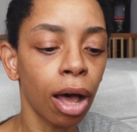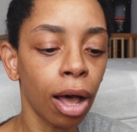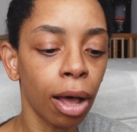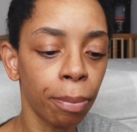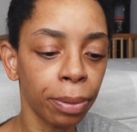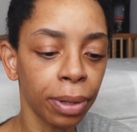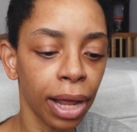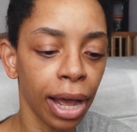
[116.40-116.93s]

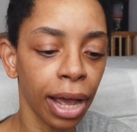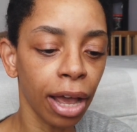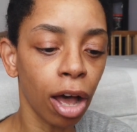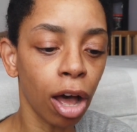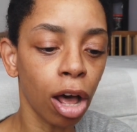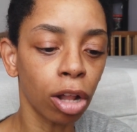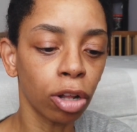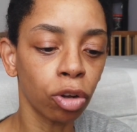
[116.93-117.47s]
Apply
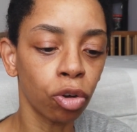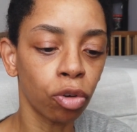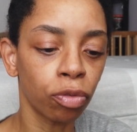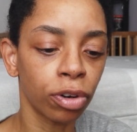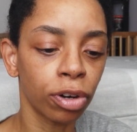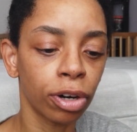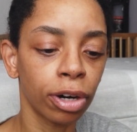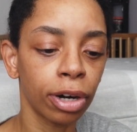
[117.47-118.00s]
all
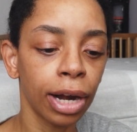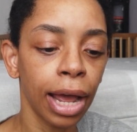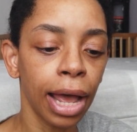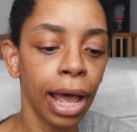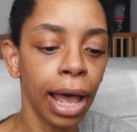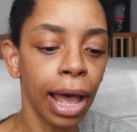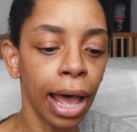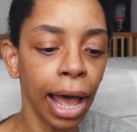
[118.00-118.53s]
over.
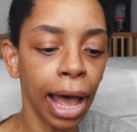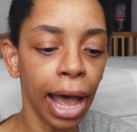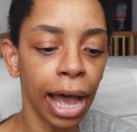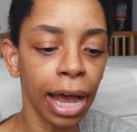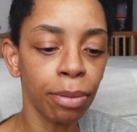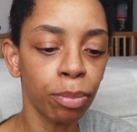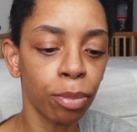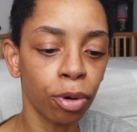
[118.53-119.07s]

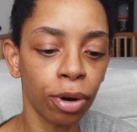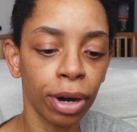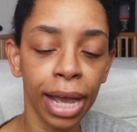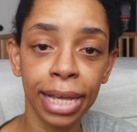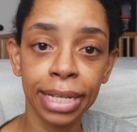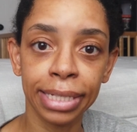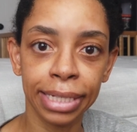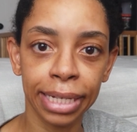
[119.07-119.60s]
Add more
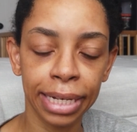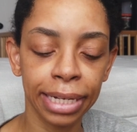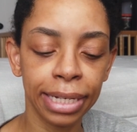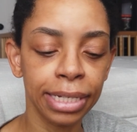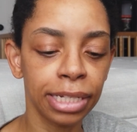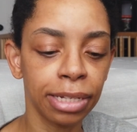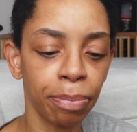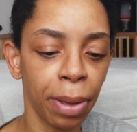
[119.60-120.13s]
as
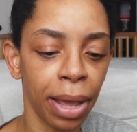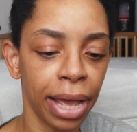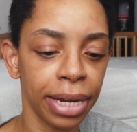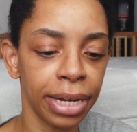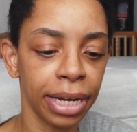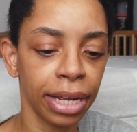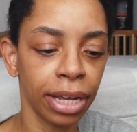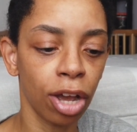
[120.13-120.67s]
needed
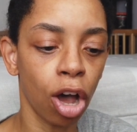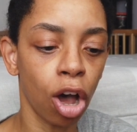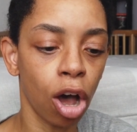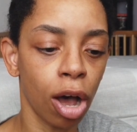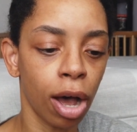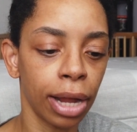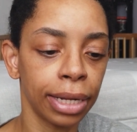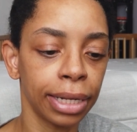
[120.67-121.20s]
depending
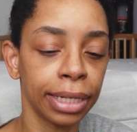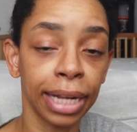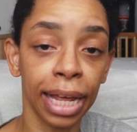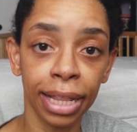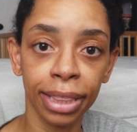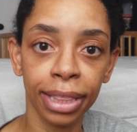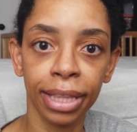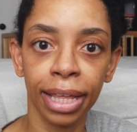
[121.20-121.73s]
on
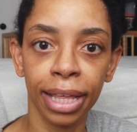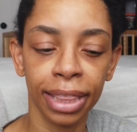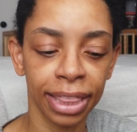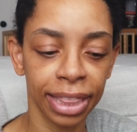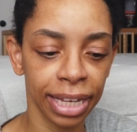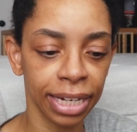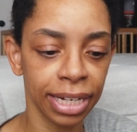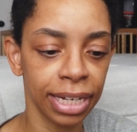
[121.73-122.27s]
length,
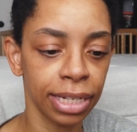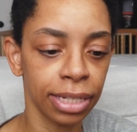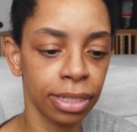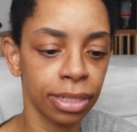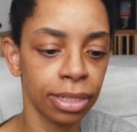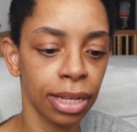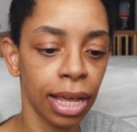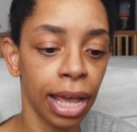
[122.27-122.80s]

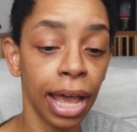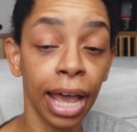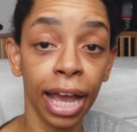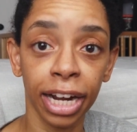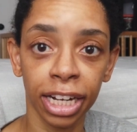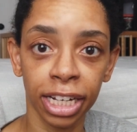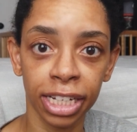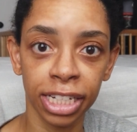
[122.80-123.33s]
thickness,
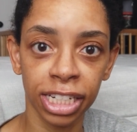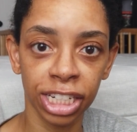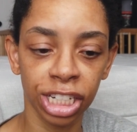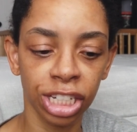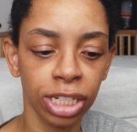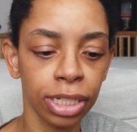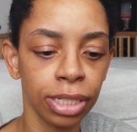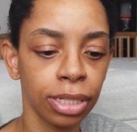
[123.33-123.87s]
and
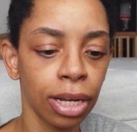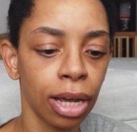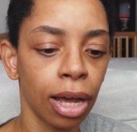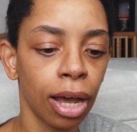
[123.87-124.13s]
condition.